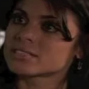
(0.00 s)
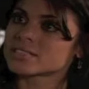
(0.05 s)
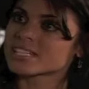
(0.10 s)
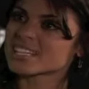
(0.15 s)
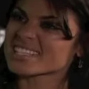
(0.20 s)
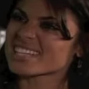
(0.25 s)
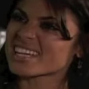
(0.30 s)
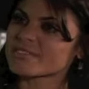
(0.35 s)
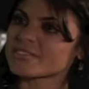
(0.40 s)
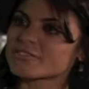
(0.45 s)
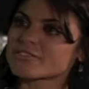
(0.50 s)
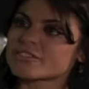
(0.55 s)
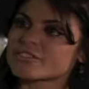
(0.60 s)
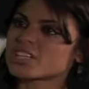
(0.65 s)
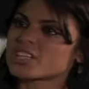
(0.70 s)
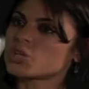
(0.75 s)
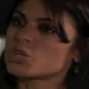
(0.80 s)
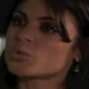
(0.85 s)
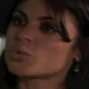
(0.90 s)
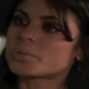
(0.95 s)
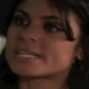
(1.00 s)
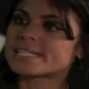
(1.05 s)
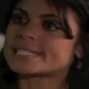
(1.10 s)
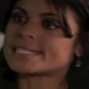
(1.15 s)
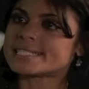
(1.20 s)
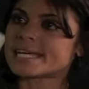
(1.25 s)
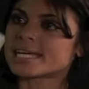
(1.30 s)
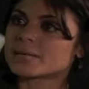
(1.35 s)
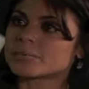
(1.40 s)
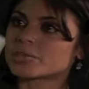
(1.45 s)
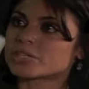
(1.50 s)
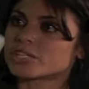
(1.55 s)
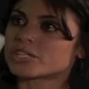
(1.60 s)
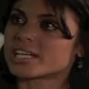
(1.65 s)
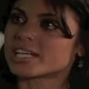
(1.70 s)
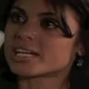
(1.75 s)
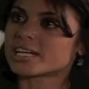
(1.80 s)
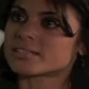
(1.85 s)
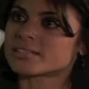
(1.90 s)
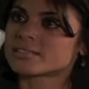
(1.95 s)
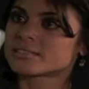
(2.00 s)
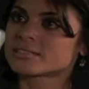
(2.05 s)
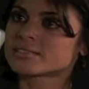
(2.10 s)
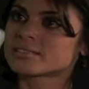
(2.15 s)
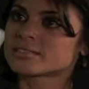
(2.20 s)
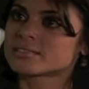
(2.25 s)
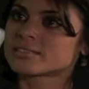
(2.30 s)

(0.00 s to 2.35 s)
Because I have a feeling you will be damn good at it.